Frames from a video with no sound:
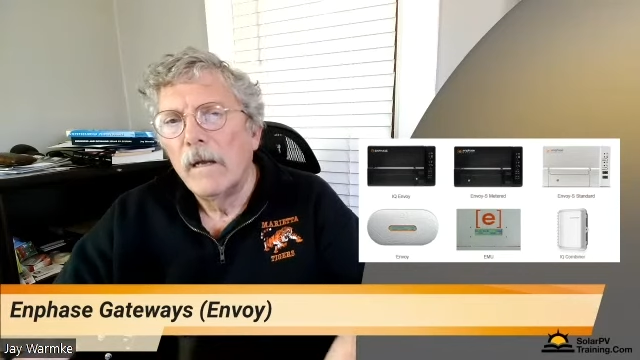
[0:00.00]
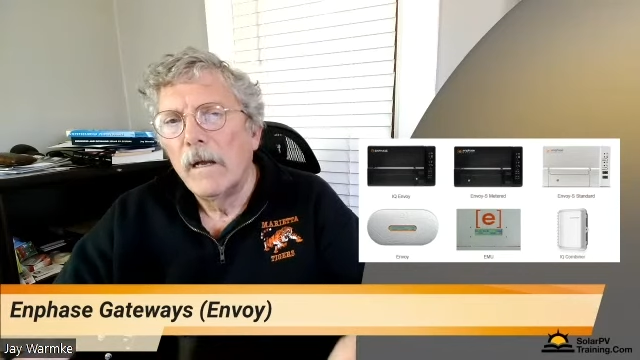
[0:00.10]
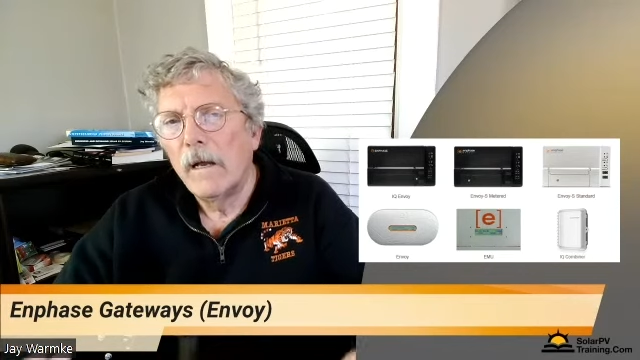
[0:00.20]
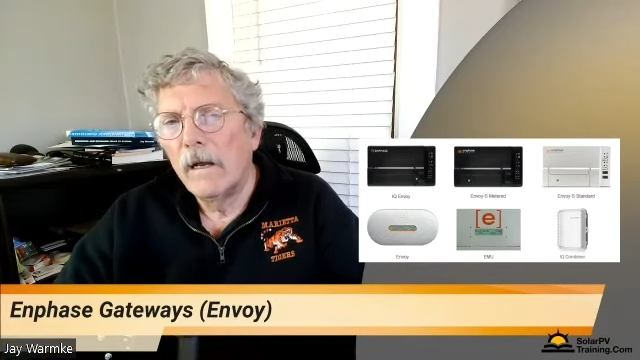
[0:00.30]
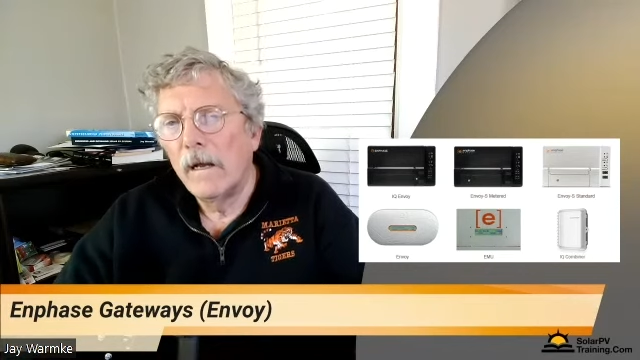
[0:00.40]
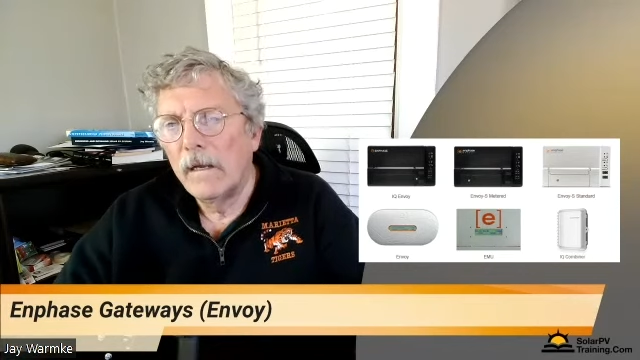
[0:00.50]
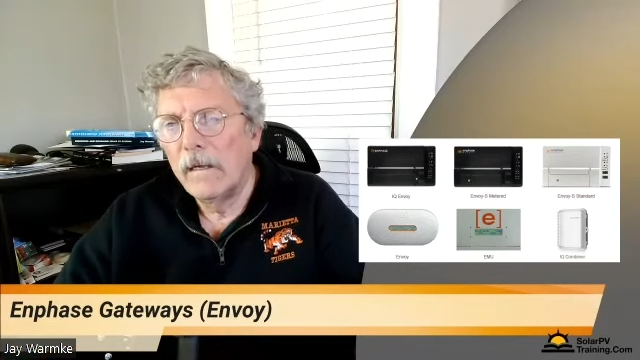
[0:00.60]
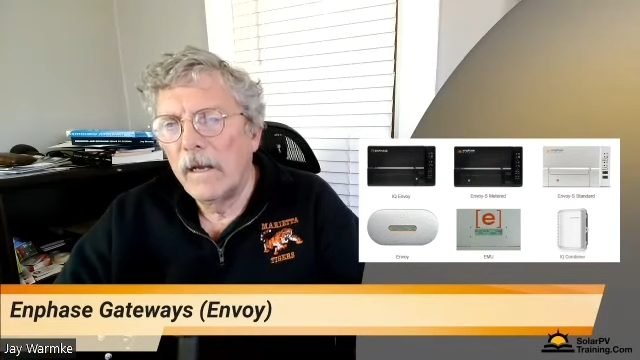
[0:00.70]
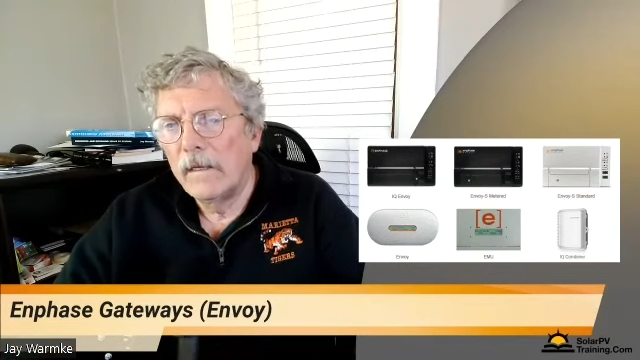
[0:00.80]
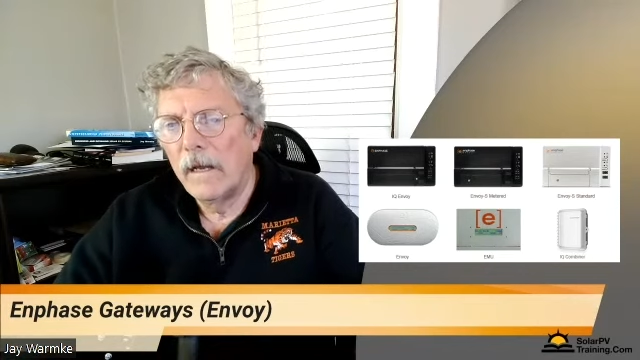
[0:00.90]
Uh,
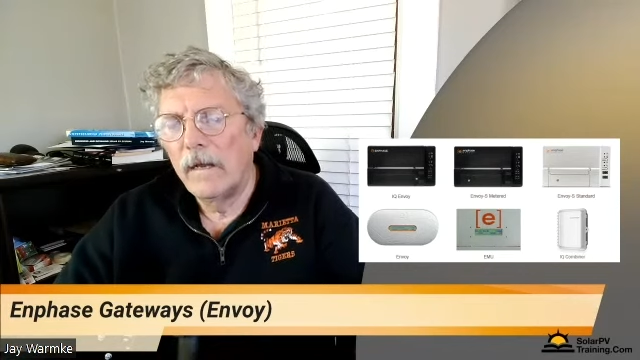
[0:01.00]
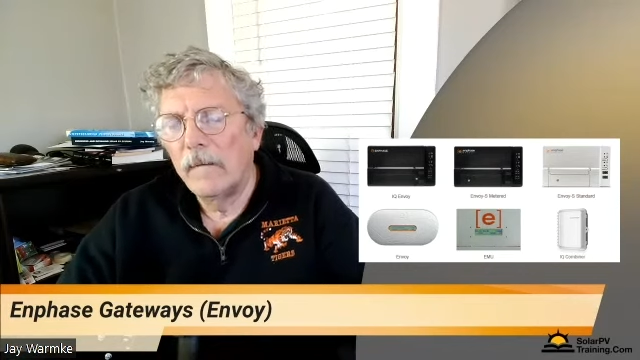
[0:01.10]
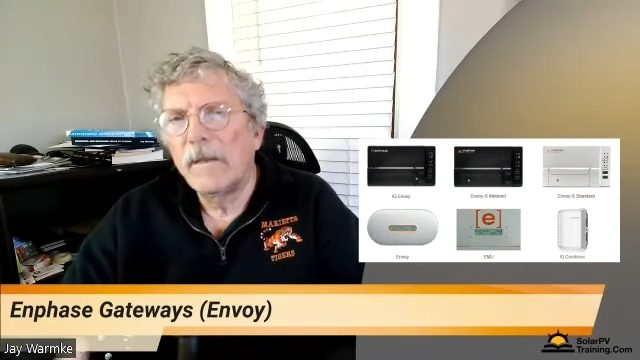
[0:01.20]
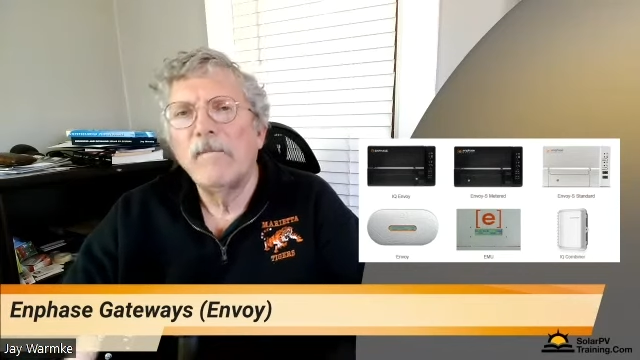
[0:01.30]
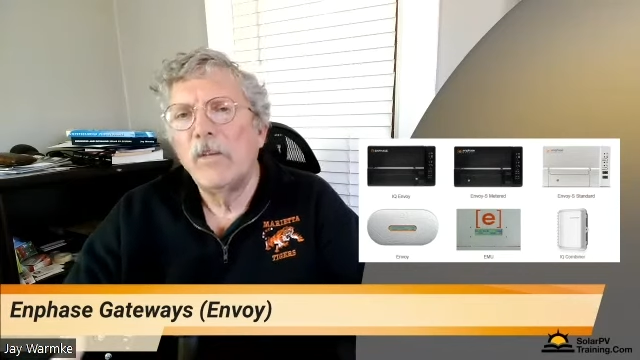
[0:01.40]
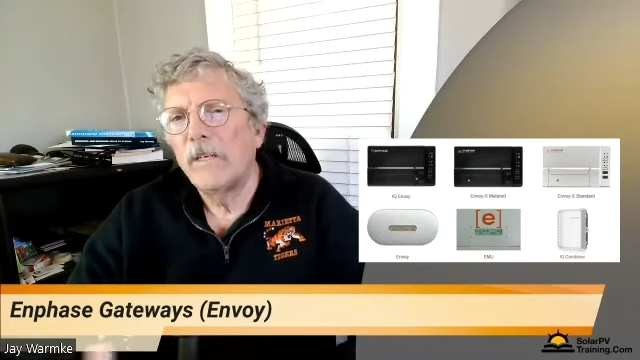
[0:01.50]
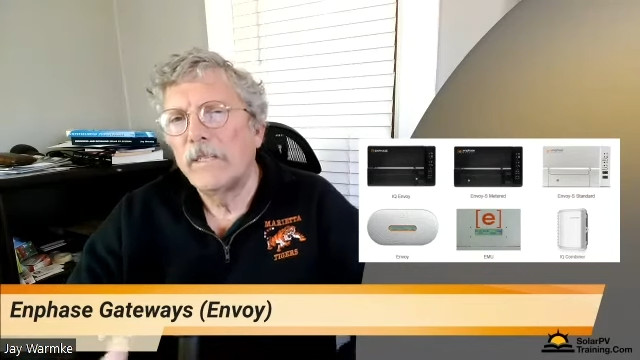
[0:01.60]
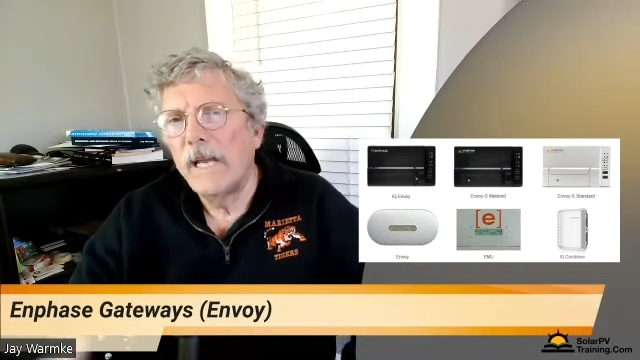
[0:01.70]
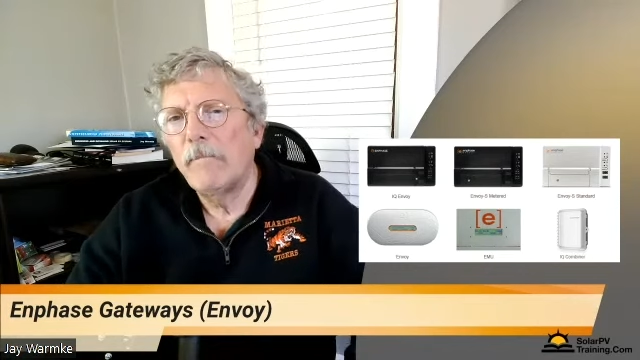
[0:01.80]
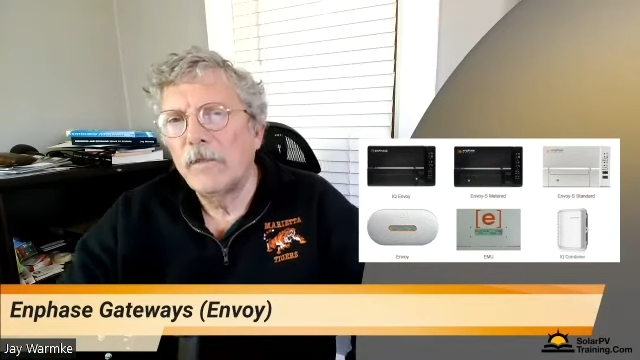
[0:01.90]
and, and I'm giving you
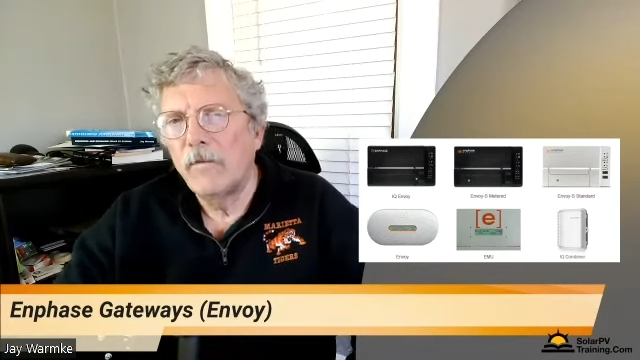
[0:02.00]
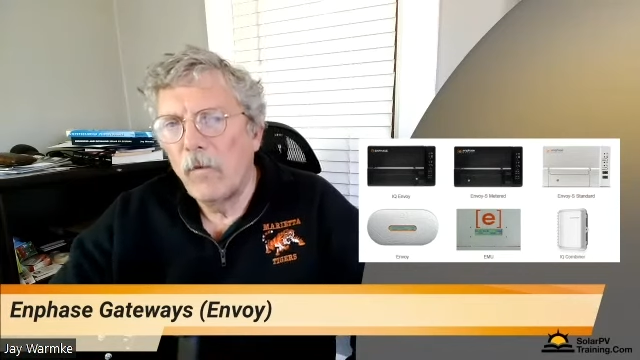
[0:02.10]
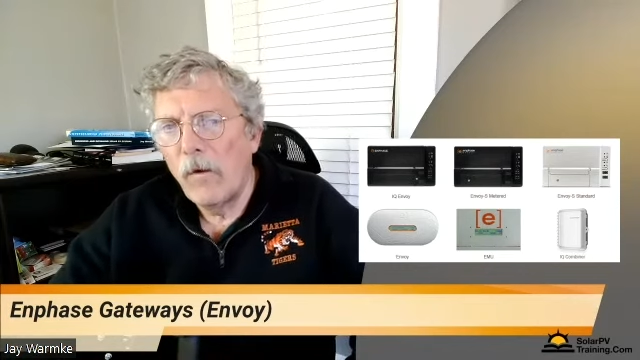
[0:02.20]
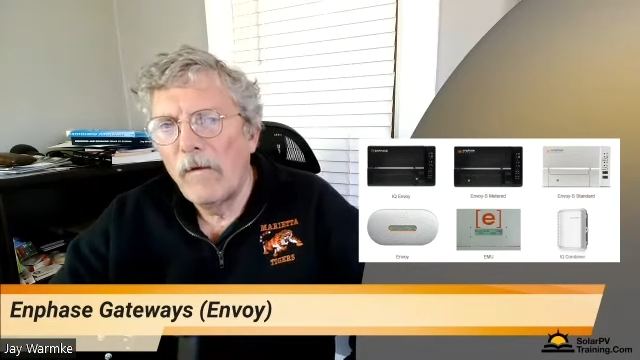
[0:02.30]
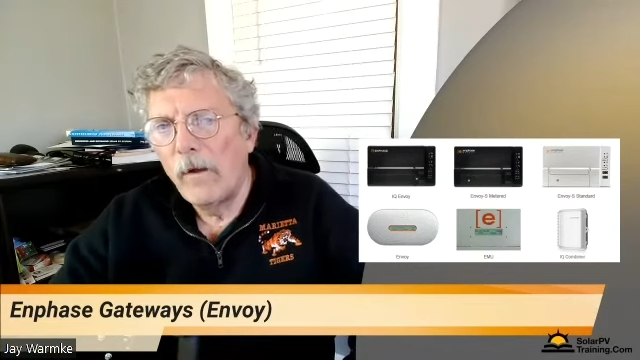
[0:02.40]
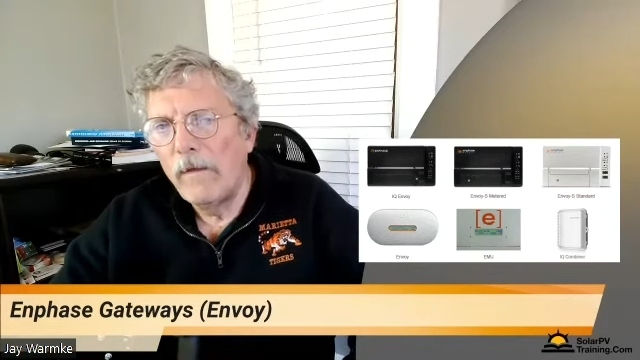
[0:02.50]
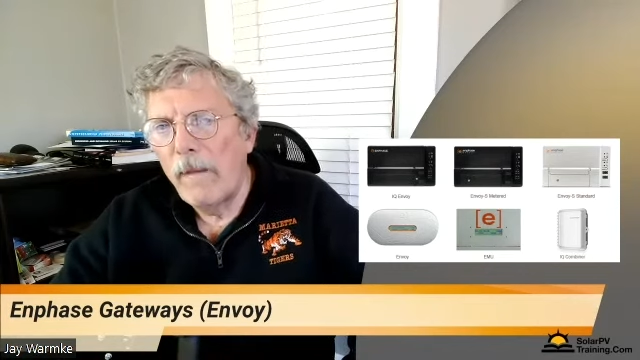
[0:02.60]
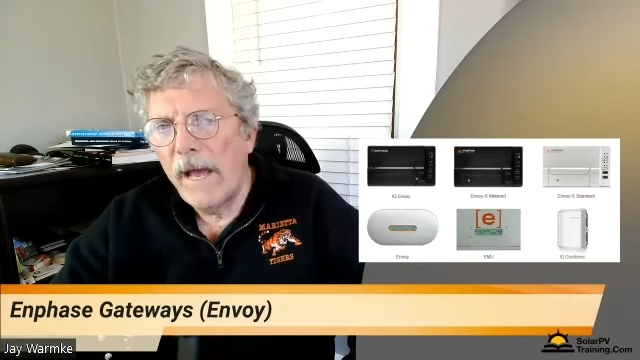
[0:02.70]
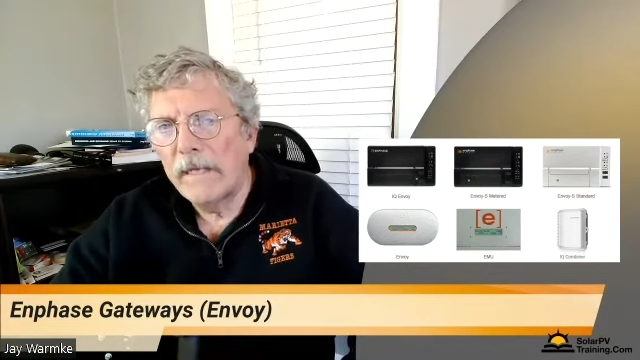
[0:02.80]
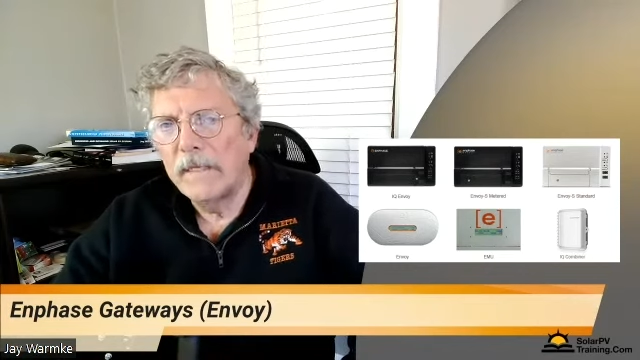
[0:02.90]
examples of what we
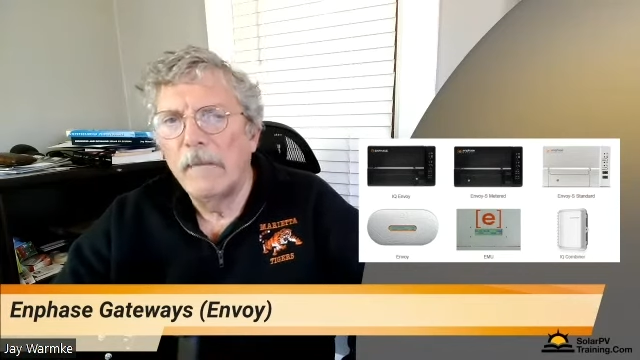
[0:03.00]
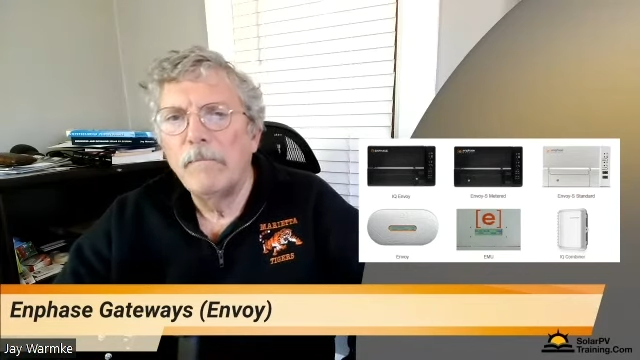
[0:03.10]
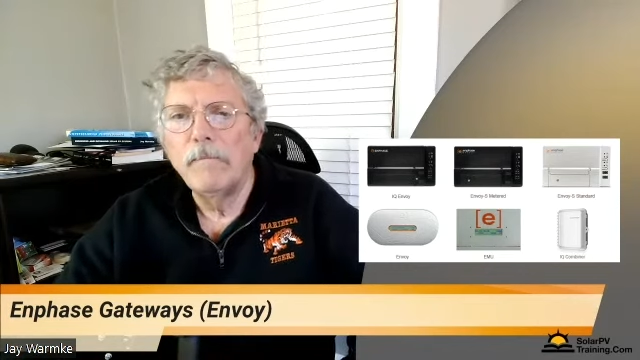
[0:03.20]
backed up.